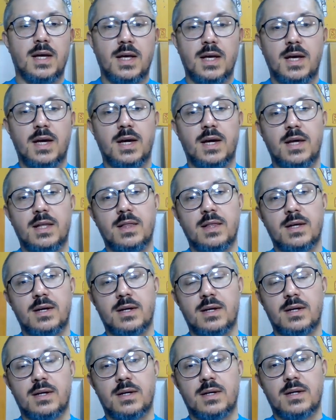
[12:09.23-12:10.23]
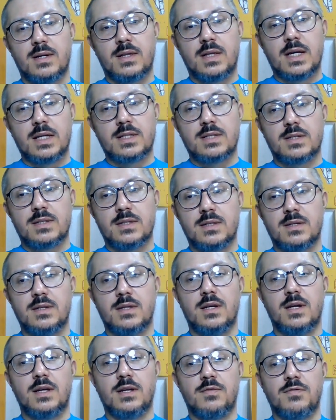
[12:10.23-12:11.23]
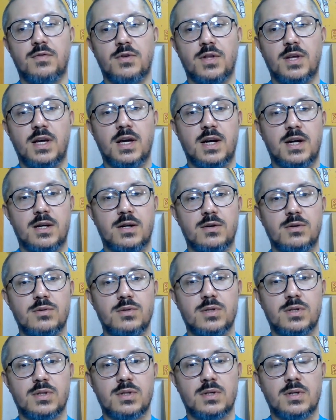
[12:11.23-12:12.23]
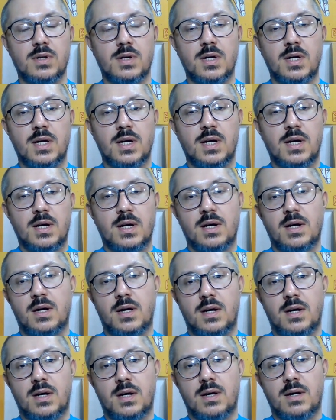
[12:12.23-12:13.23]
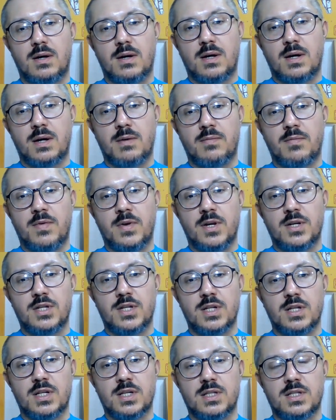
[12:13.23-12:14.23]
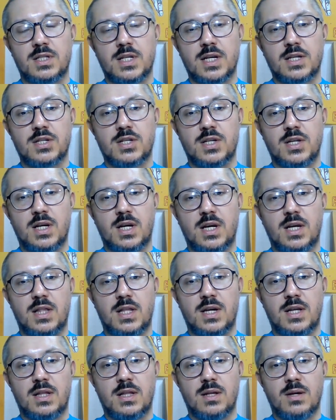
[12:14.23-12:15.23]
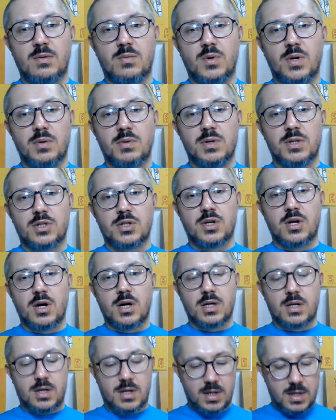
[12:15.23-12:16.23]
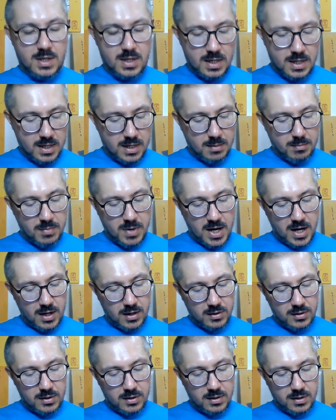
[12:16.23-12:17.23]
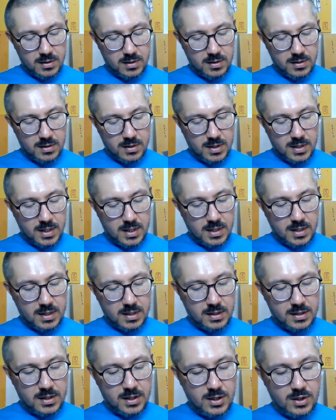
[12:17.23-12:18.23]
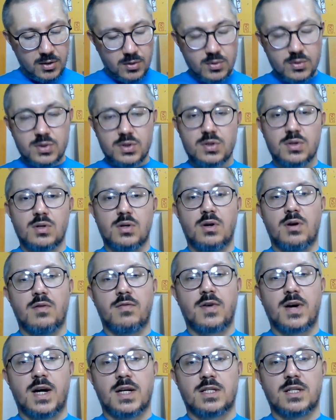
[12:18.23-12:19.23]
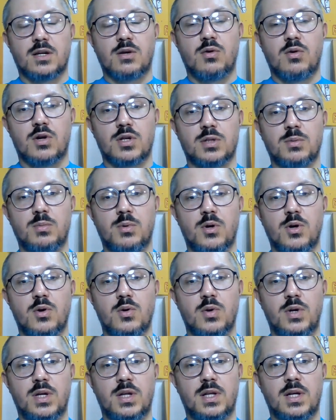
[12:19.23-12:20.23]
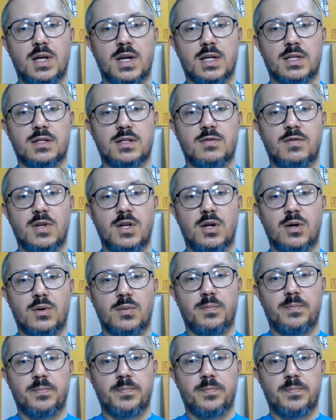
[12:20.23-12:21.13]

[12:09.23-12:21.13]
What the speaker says: And that's it for the arrows. I'm finishing this section, and then we will talk about the use of Kazakh horsebow in the next video.